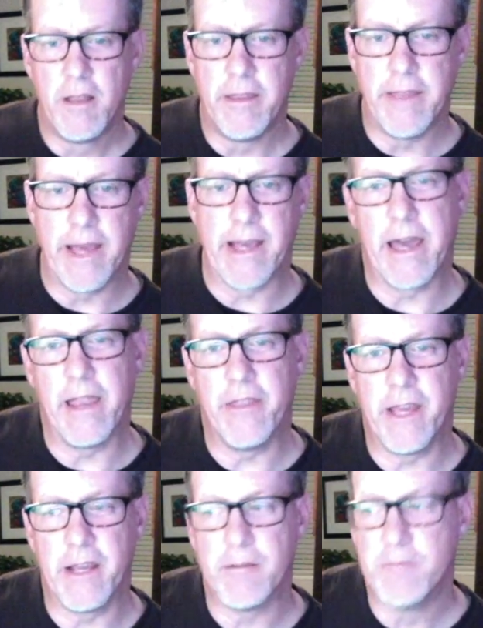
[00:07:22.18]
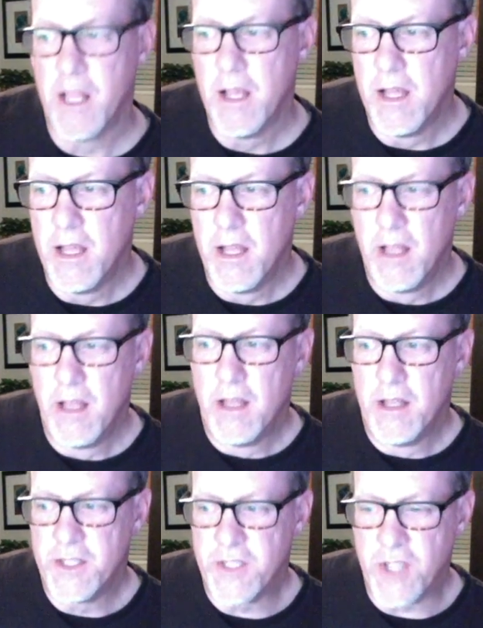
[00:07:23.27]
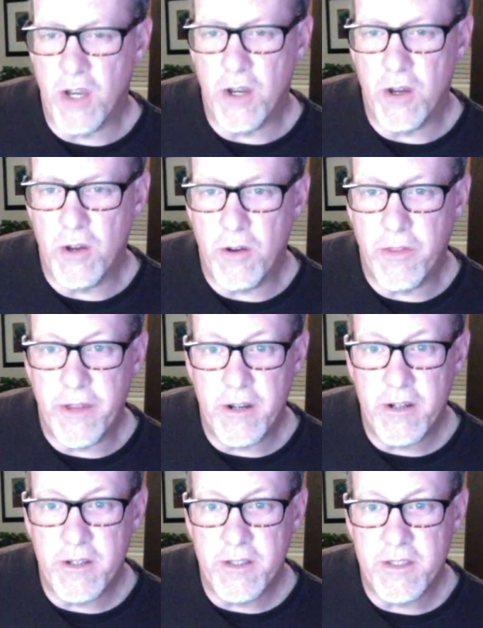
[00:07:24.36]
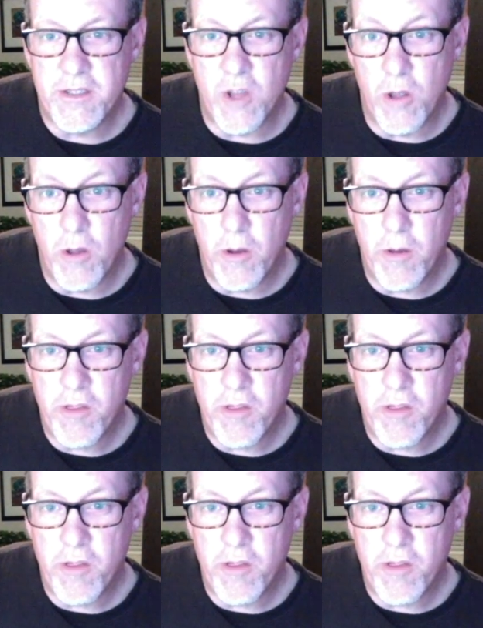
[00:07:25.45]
kind of thing. So there's soloing with